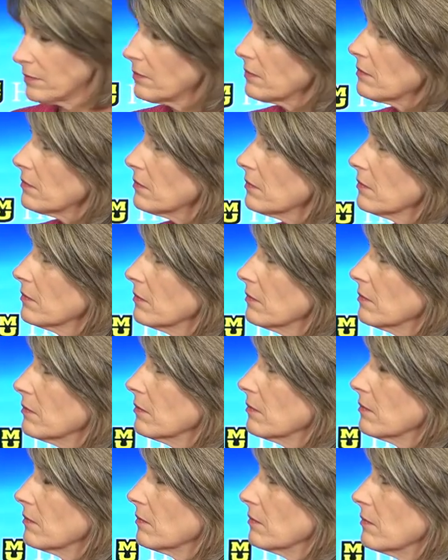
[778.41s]

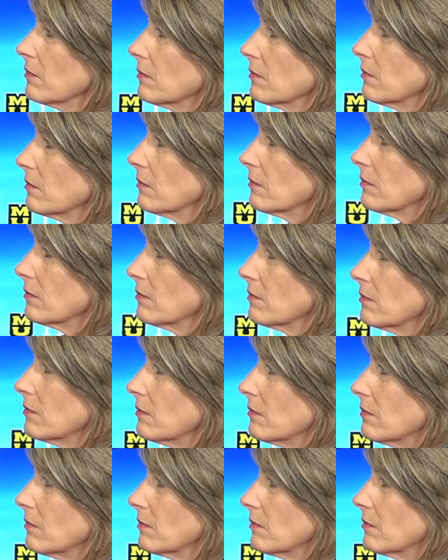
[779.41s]

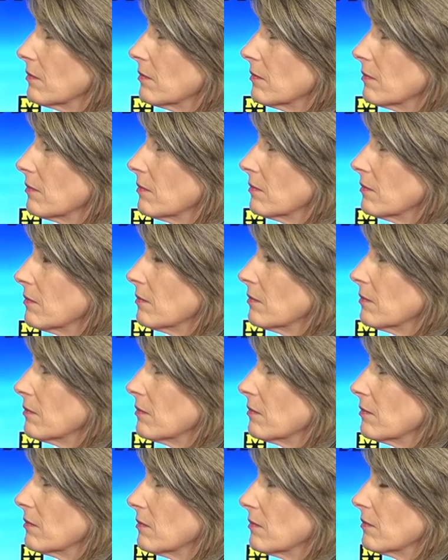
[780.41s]

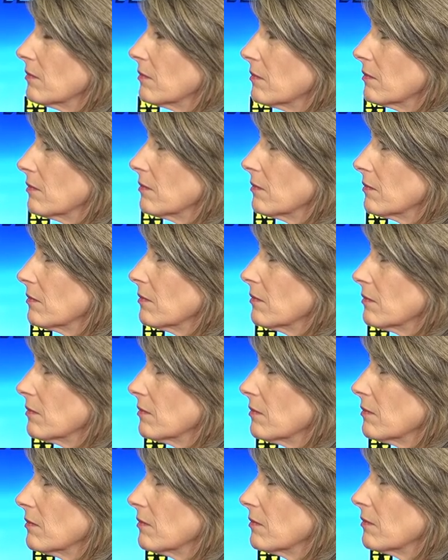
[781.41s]

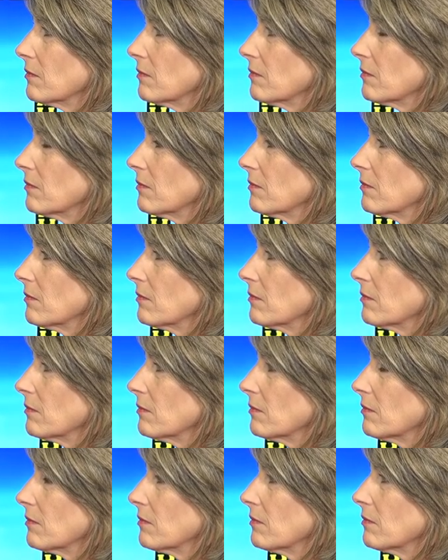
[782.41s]

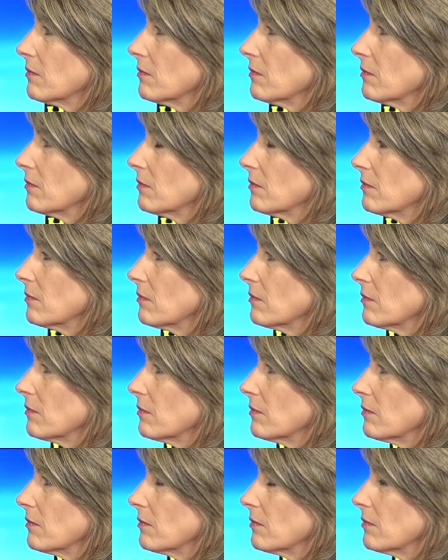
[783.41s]

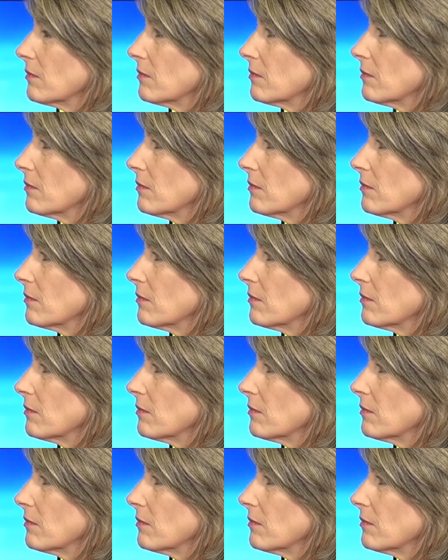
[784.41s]
(not speaking)